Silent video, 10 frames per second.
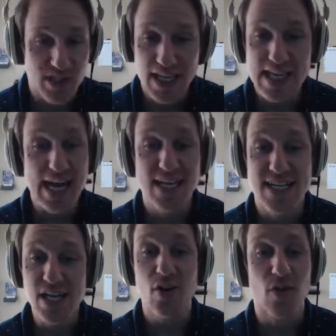they got a
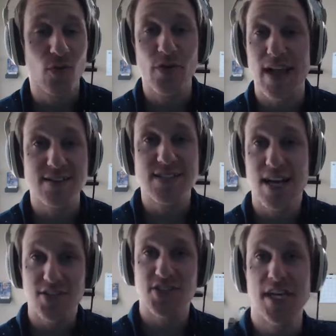deal,
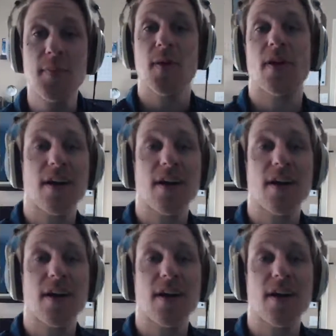$4,000 cheaper.